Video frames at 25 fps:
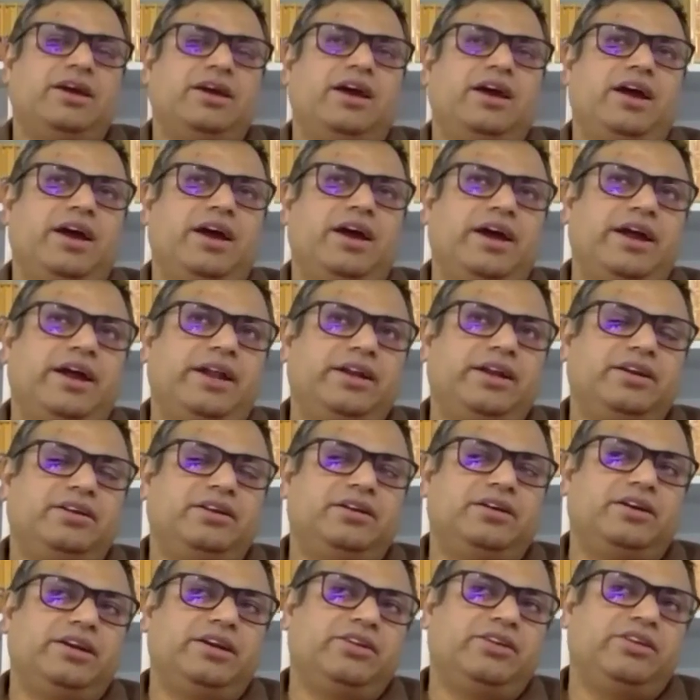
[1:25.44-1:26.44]
And
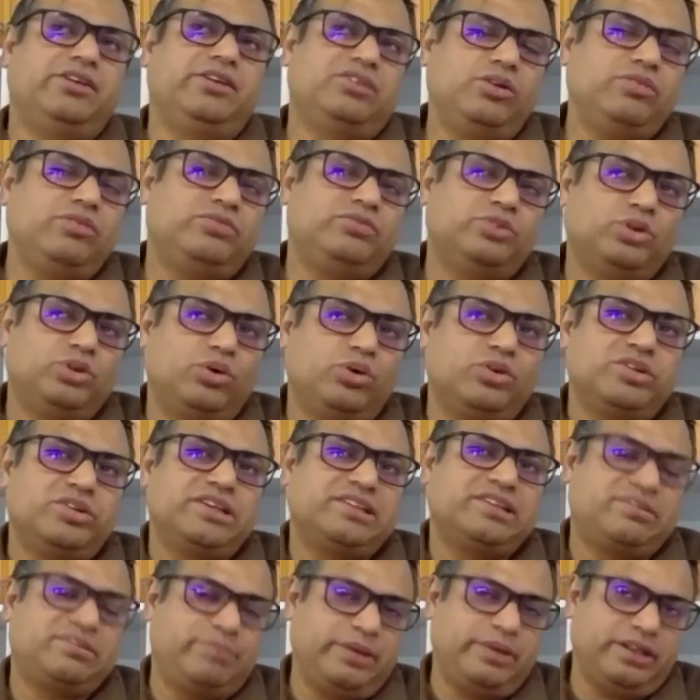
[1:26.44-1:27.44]
uh, it was out of those
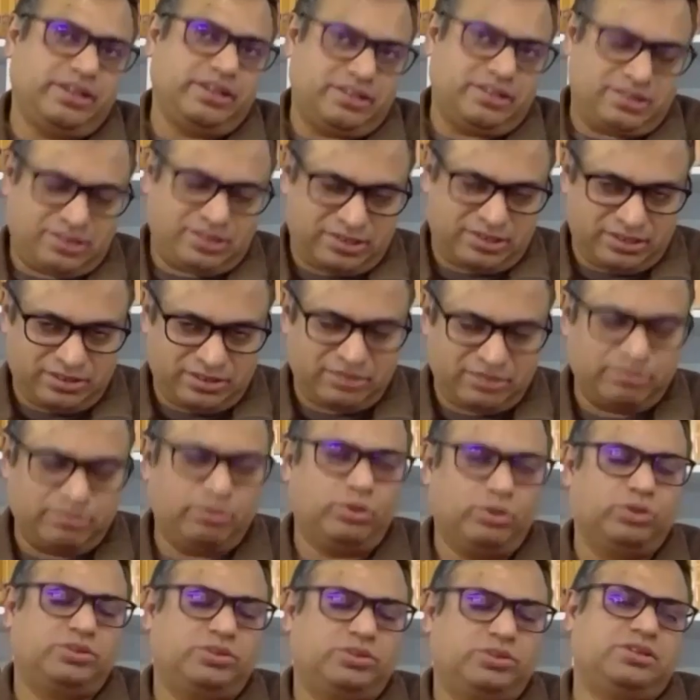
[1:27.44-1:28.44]
experiences,
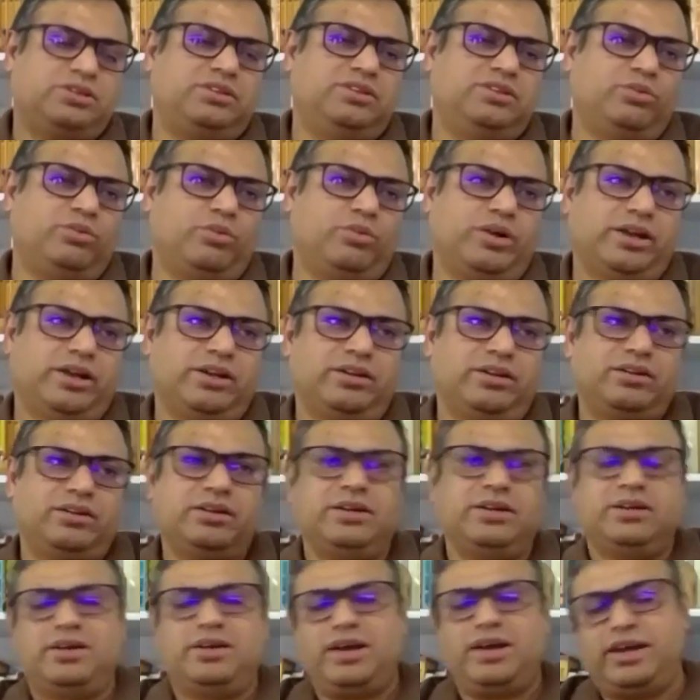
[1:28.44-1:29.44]
both the one
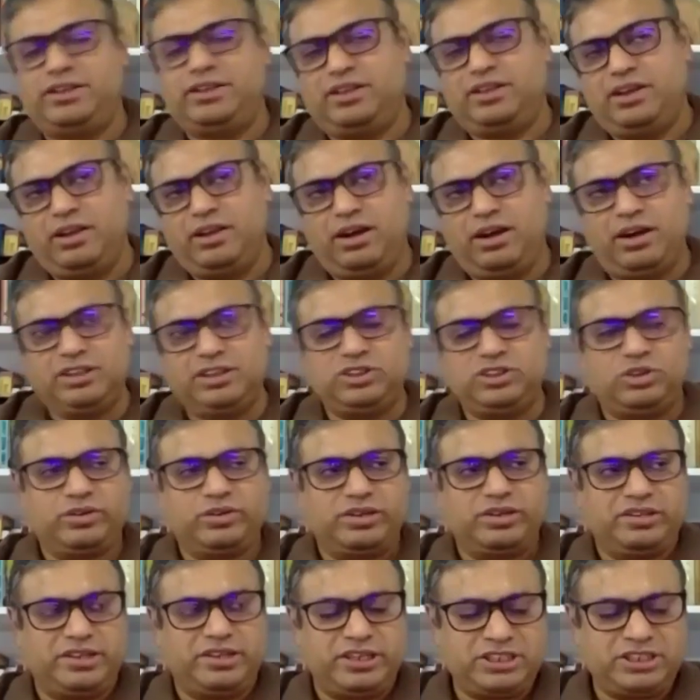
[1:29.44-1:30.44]
at the large
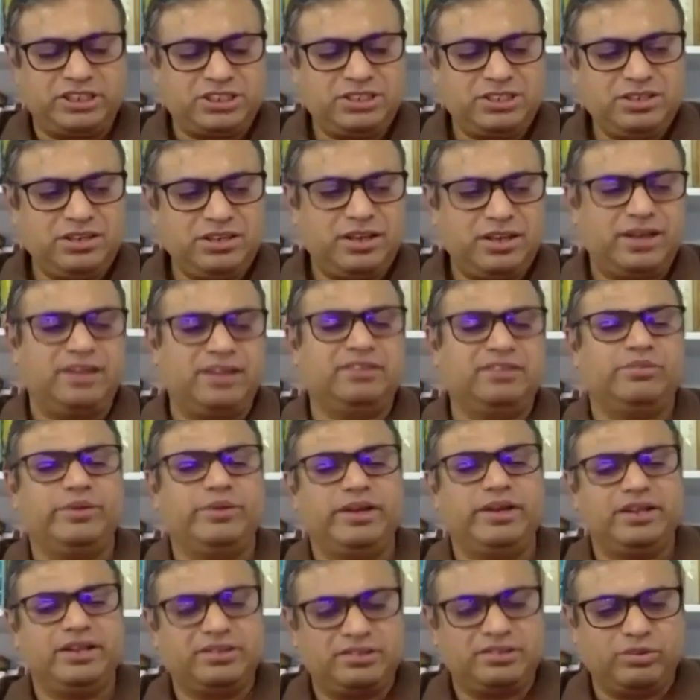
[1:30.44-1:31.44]
organization as
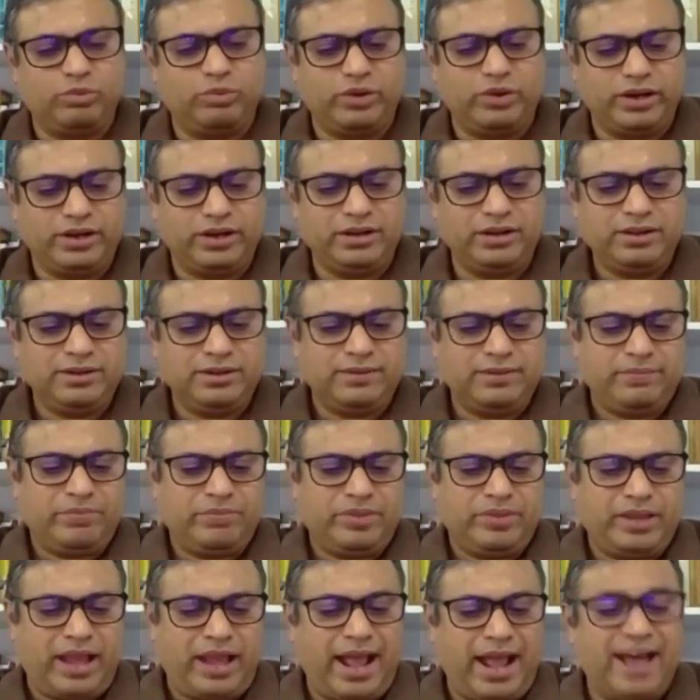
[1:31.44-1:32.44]
well as the one
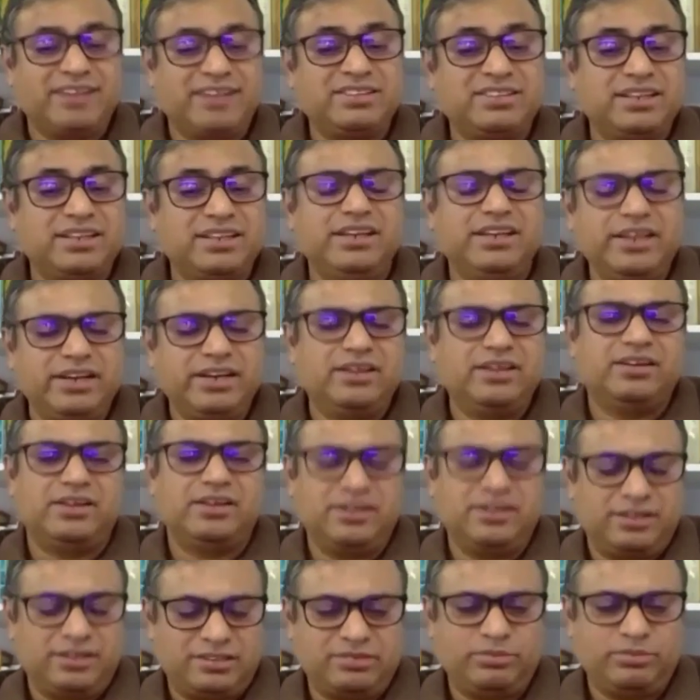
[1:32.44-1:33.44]
as a leader
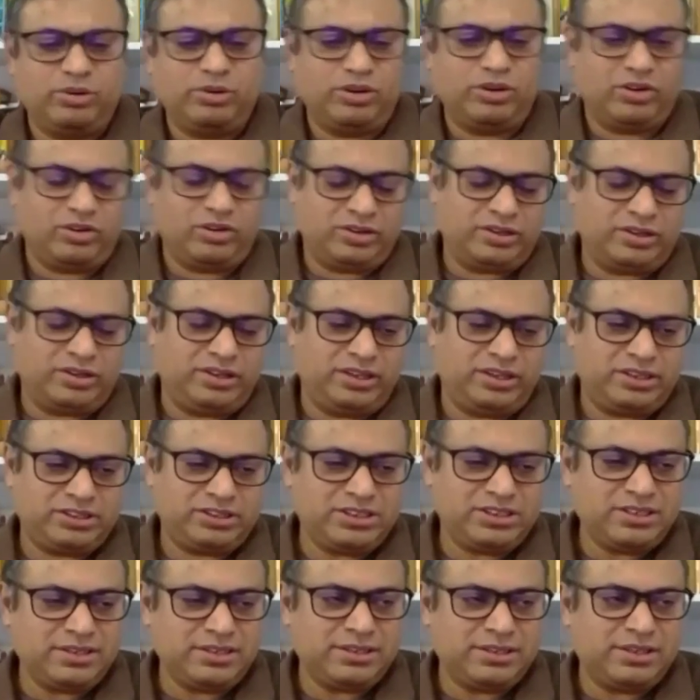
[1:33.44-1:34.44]
in a smaller organization,